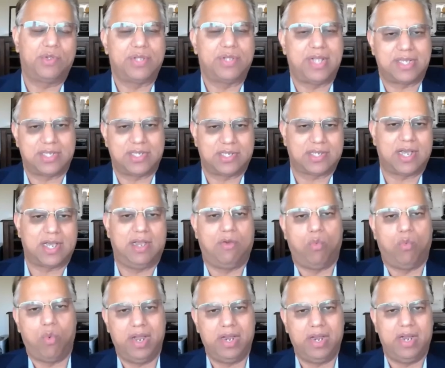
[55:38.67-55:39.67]
So that's kind
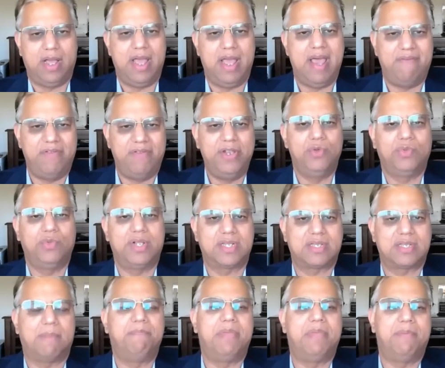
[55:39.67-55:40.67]
of one avenue
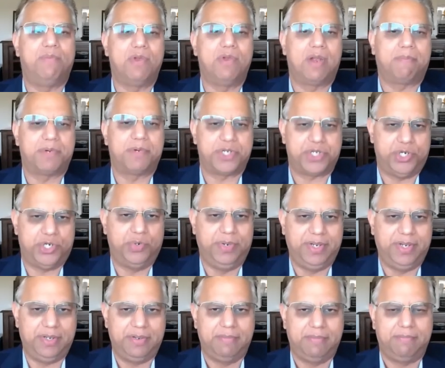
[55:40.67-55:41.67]
that some people are pursuing.